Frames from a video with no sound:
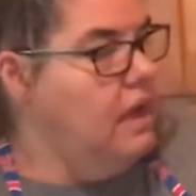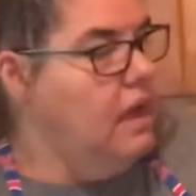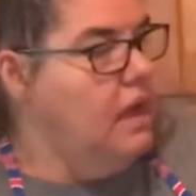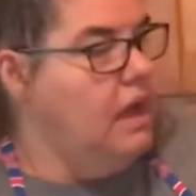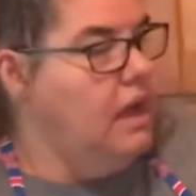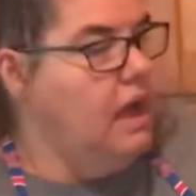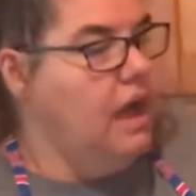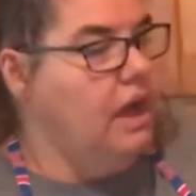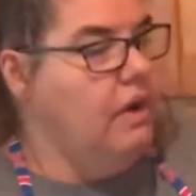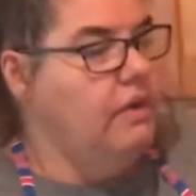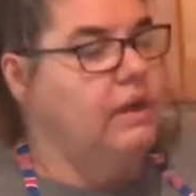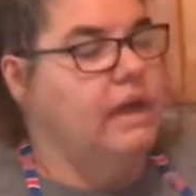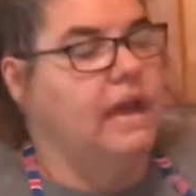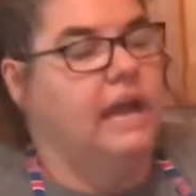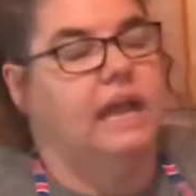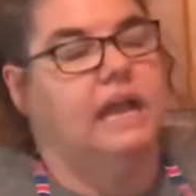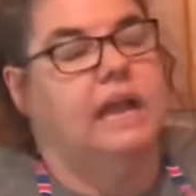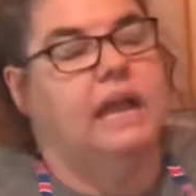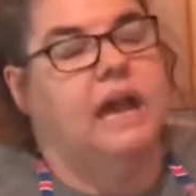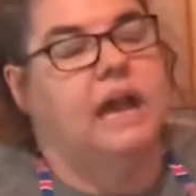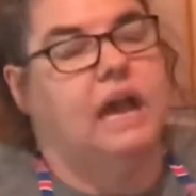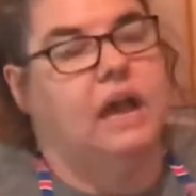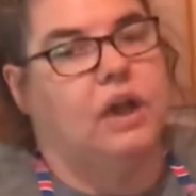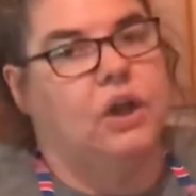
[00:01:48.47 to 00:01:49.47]
Okay,
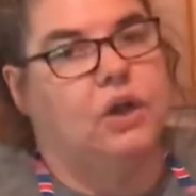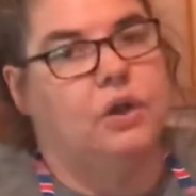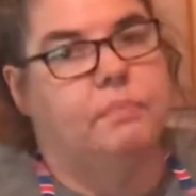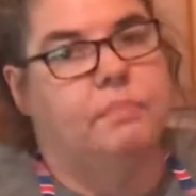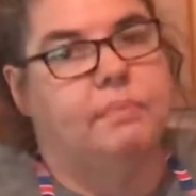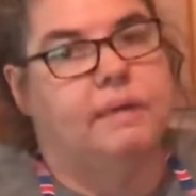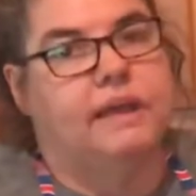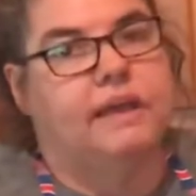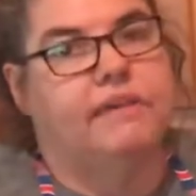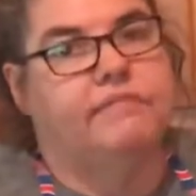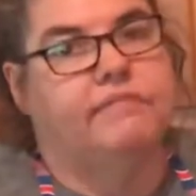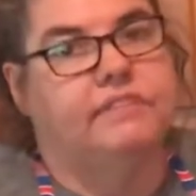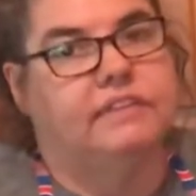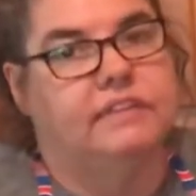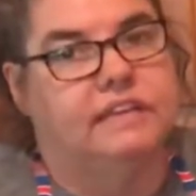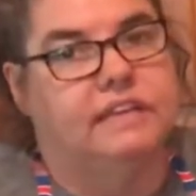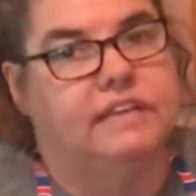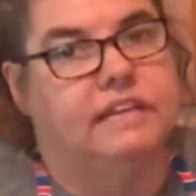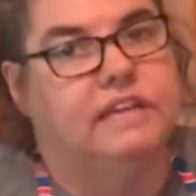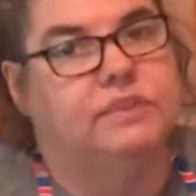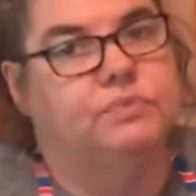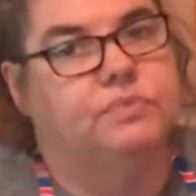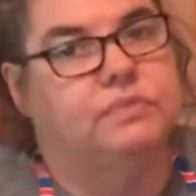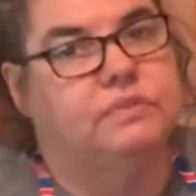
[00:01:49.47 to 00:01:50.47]
I hope
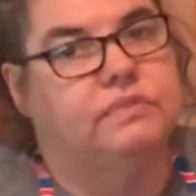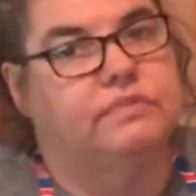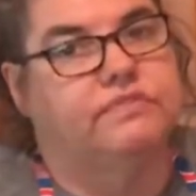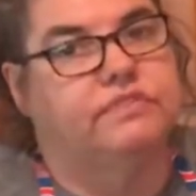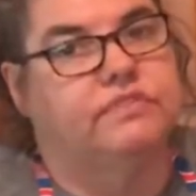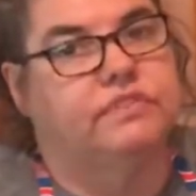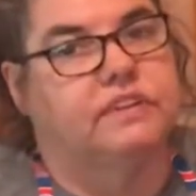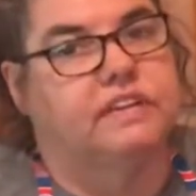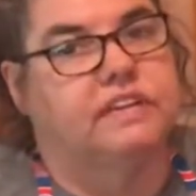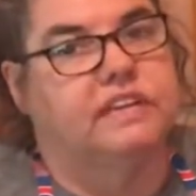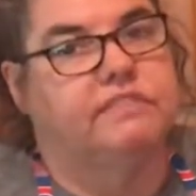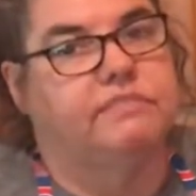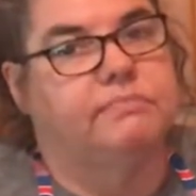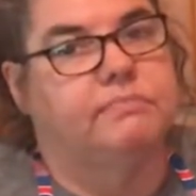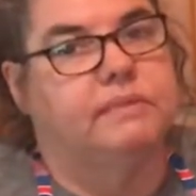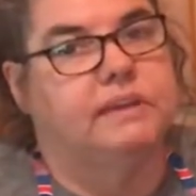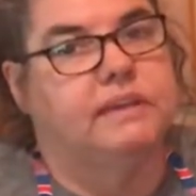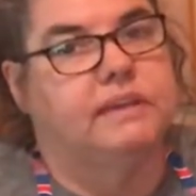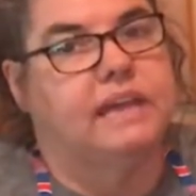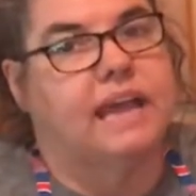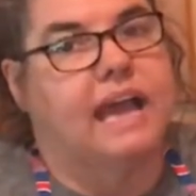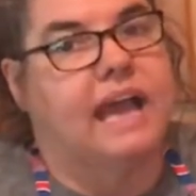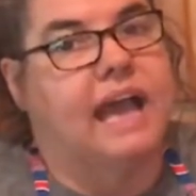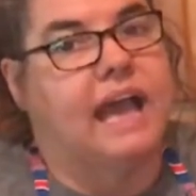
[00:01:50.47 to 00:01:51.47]
Evelyn will forgive
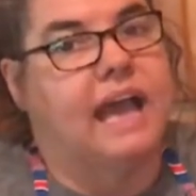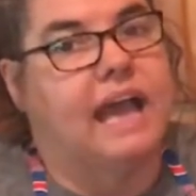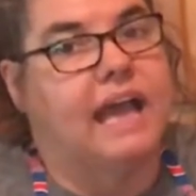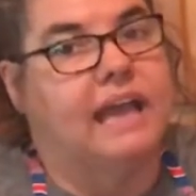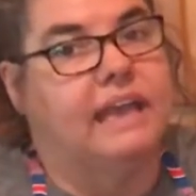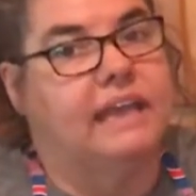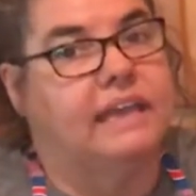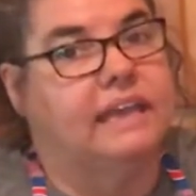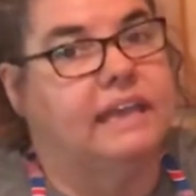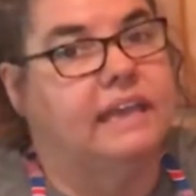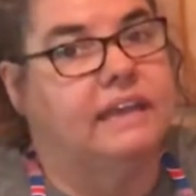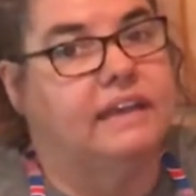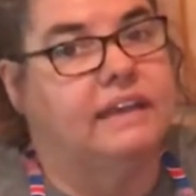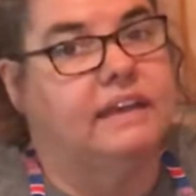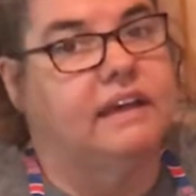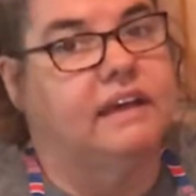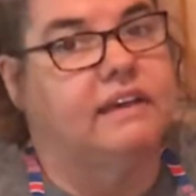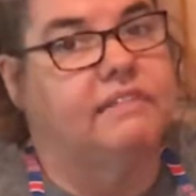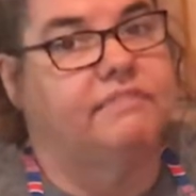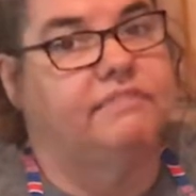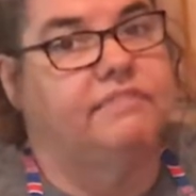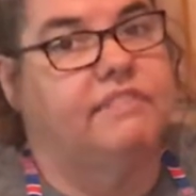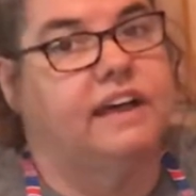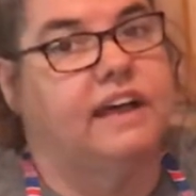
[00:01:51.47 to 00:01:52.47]
me. I
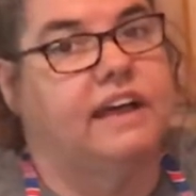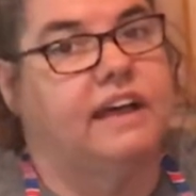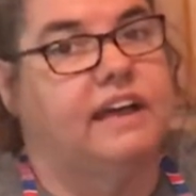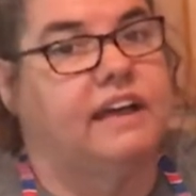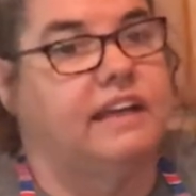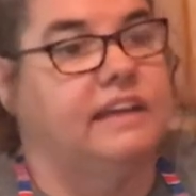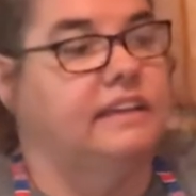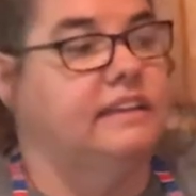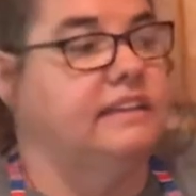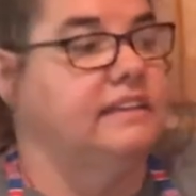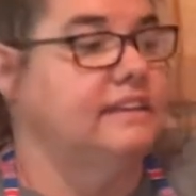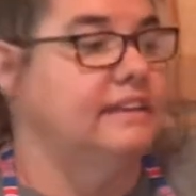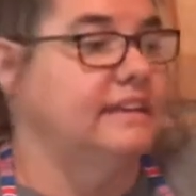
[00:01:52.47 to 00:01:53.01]
cannot find